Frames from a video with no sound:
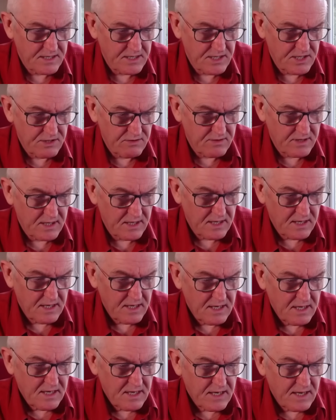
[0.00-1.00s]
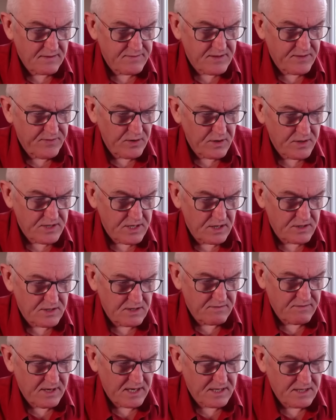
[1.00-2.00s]
injury after fourth dose of
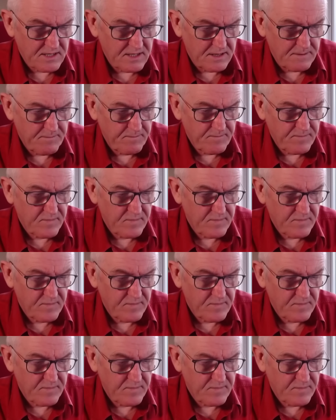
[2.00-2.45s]
vaccine.